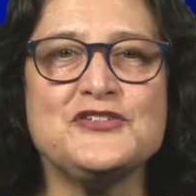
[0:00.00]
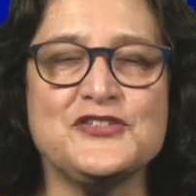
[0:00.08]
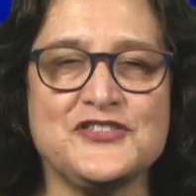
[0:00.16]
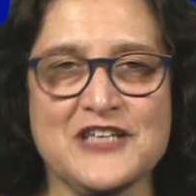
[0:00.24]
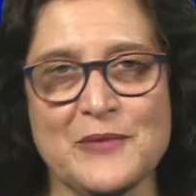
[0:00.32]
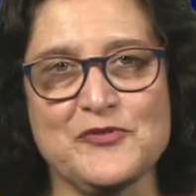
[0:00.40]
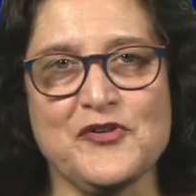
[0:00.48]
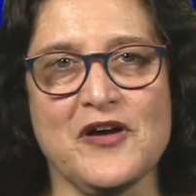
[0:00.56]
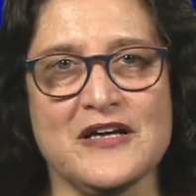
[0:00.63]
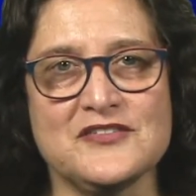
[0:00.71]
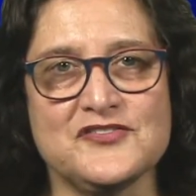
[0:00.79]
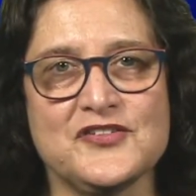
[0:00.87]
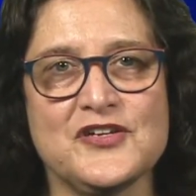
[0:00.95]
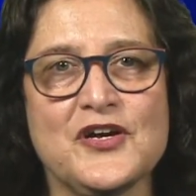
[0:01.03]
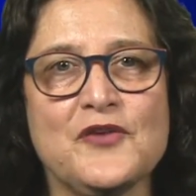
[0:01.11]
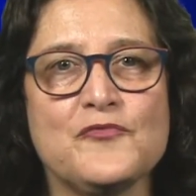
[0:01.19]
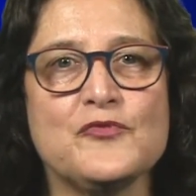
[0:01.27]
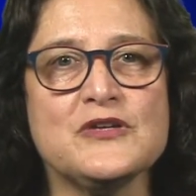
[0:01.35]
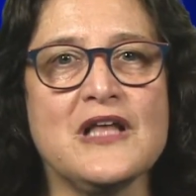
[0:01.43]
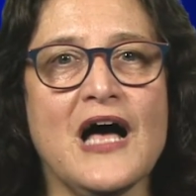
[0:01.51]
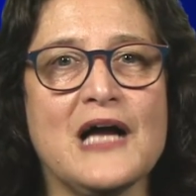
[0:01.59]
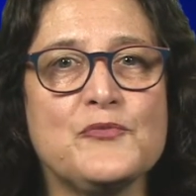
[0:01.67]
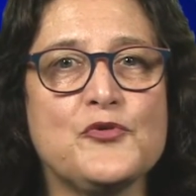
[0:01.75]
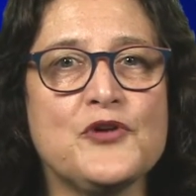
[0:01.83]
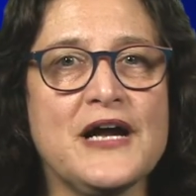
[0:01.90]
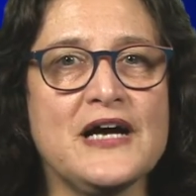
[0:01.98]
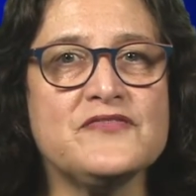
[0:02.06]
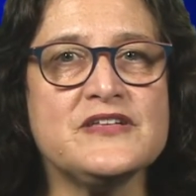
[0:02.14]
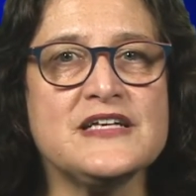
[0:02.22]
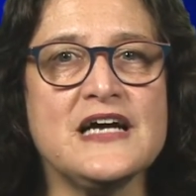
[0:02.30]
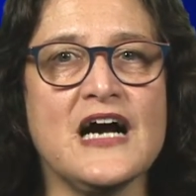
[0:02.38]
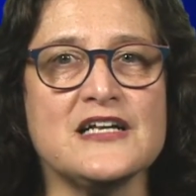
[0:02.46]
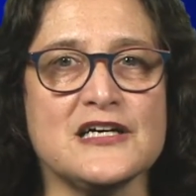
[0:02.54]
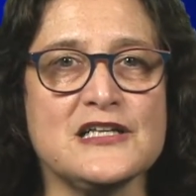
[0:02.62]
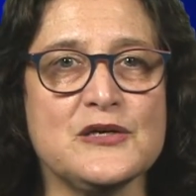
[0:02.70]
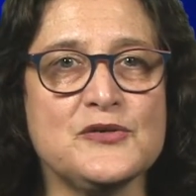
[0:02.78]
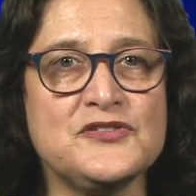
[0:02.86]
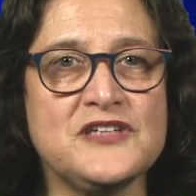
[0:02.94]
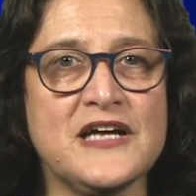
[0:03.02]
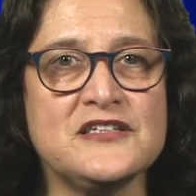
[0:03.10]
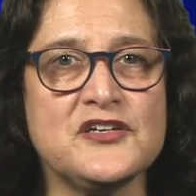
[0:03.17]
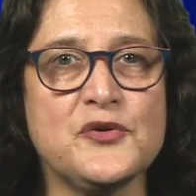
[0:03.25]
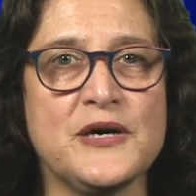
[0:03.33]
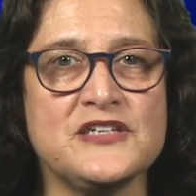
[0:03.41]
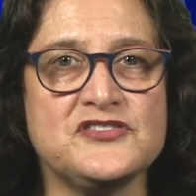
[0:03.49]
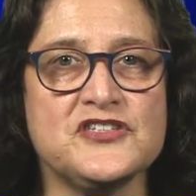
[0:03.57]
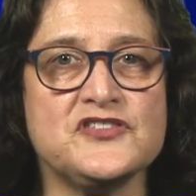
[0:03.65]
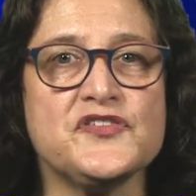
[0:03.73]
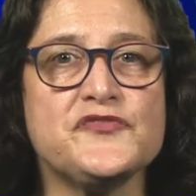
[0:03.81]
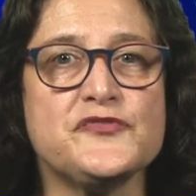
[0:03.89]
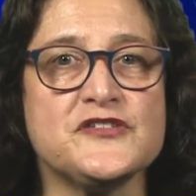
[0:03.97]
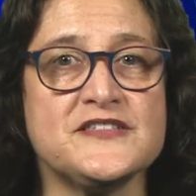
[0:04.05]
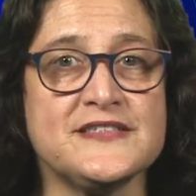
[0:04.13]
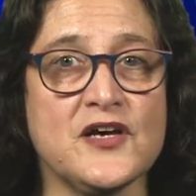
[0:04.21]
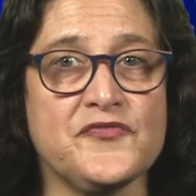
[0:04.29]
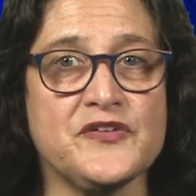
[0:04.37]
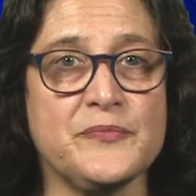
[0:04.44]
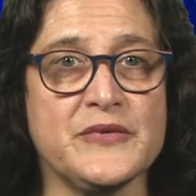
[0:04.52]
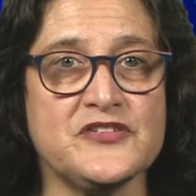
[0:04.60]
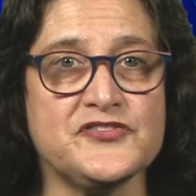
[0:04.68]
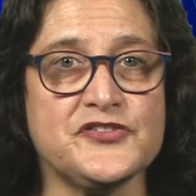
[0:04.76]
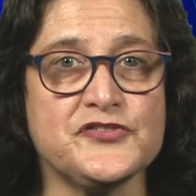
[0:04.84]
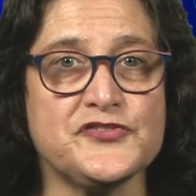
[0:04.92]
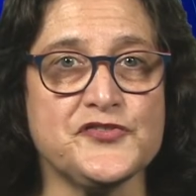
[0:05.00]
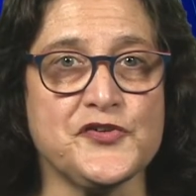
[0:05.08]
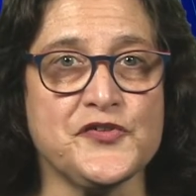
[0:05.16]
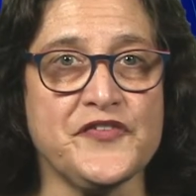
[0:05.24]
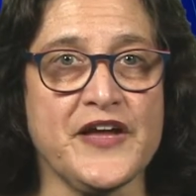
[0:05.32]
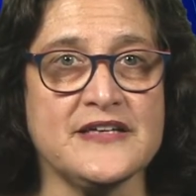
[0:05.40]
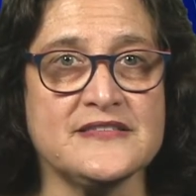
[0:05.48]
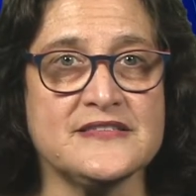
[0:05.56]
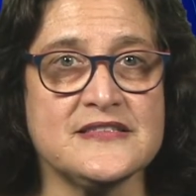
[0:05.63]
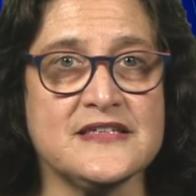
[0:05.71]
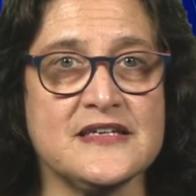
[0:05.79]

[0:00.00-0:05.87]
To summarize, rely more heavily on closed-ended questions for self-administered surveys.